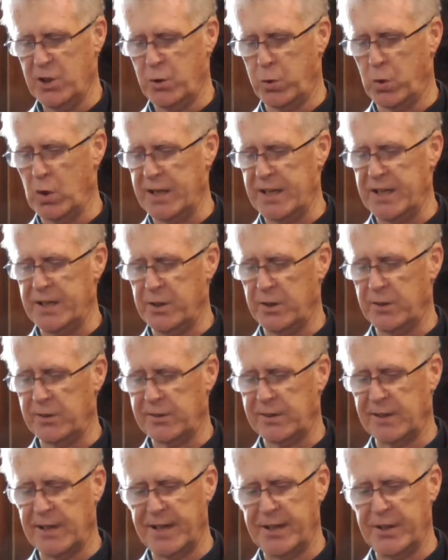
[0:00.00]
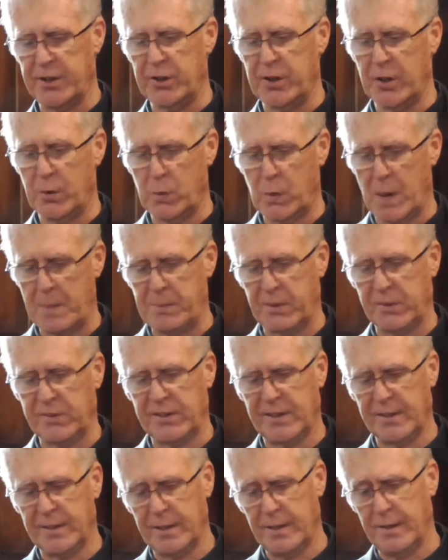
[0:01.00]
20 years later, a
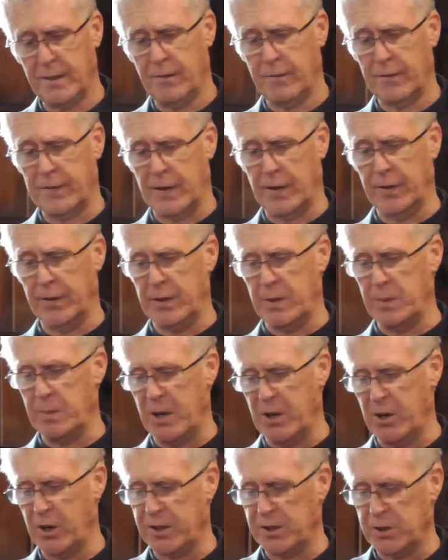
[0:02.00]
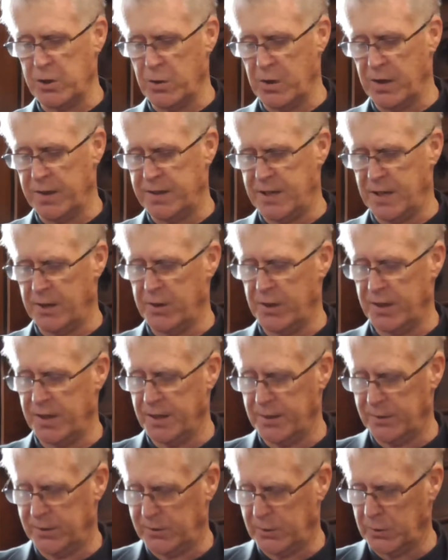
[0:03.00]
representative of the American
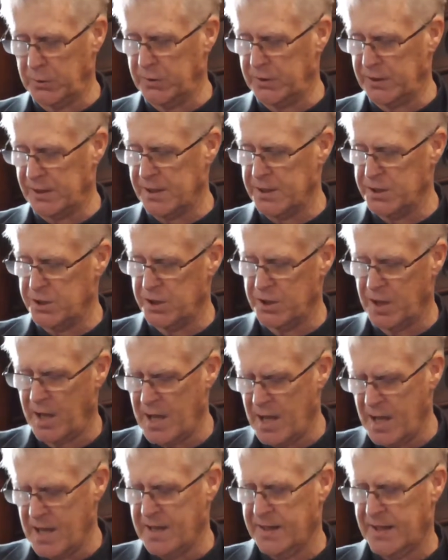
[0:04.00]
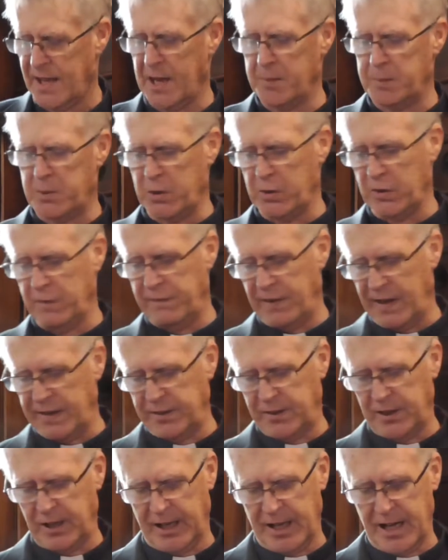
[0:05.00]
Unitarian Association came to
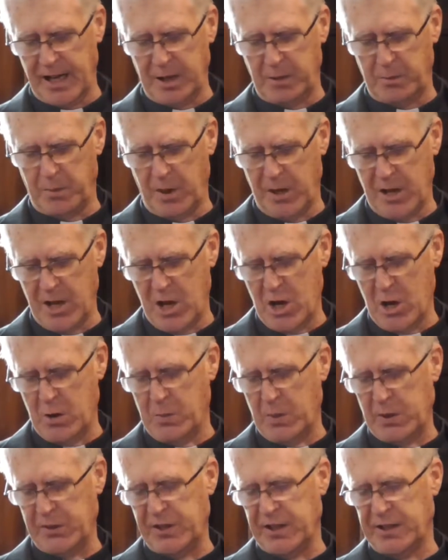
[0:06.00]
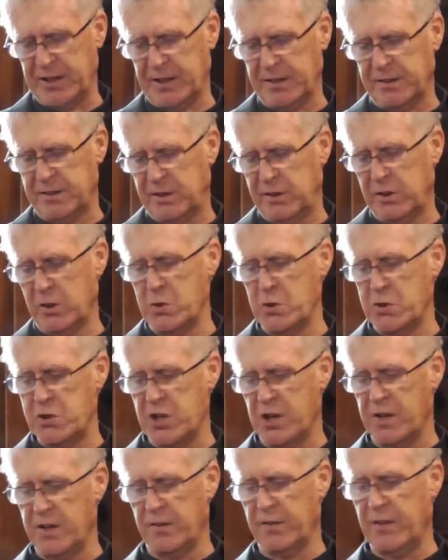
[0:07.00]
investigate, but the
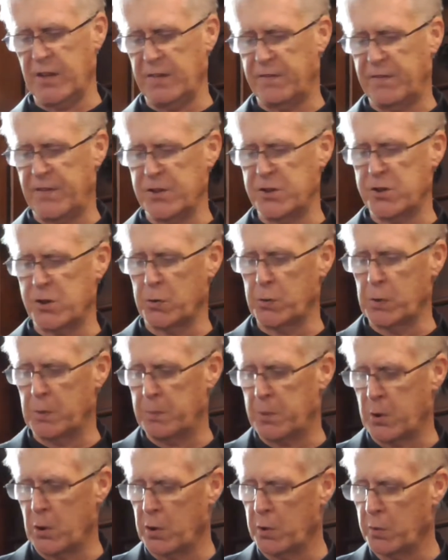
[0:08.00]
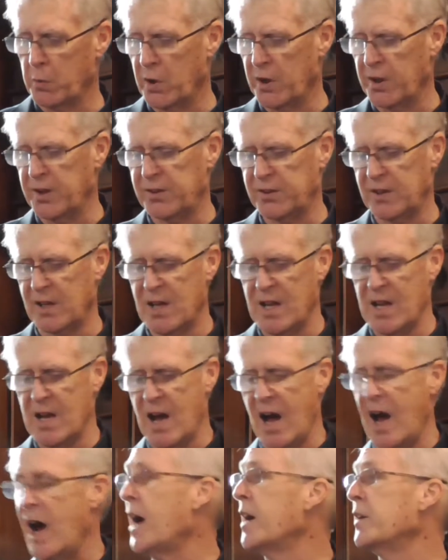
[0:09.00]
conclusion of the official report was,
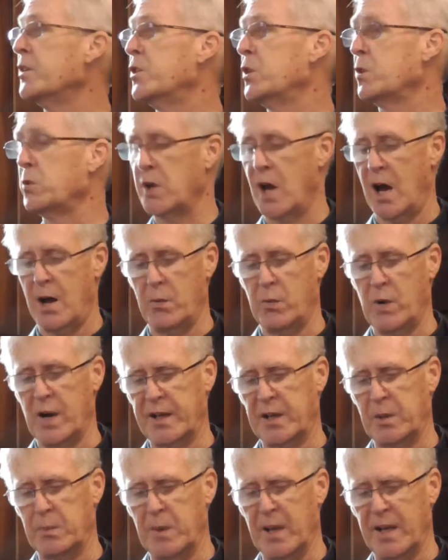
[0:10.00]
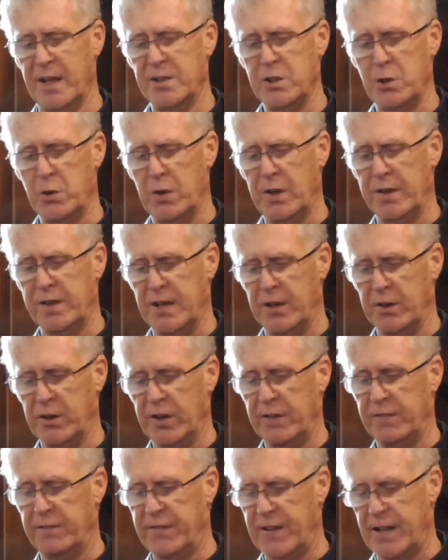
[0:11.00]
"I do not recommend
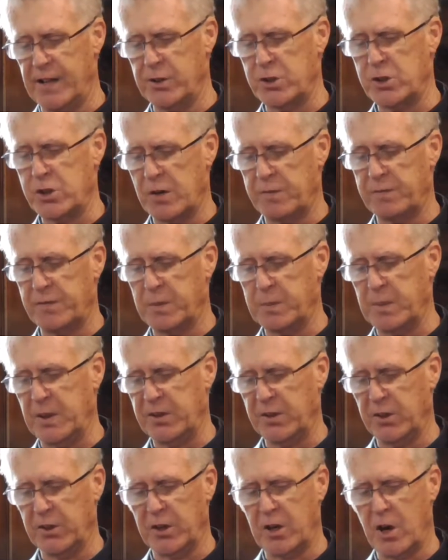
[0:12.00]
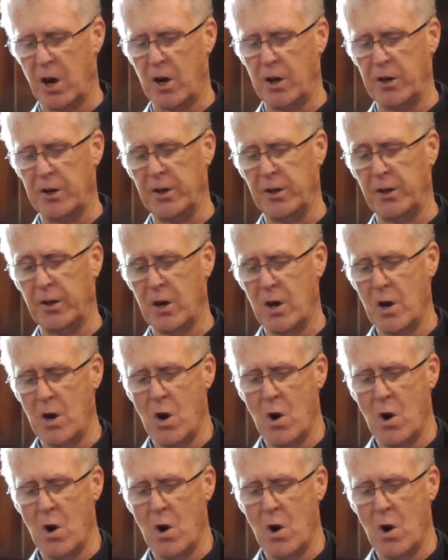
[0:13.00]
Unitarian fellowship for Mr. Carter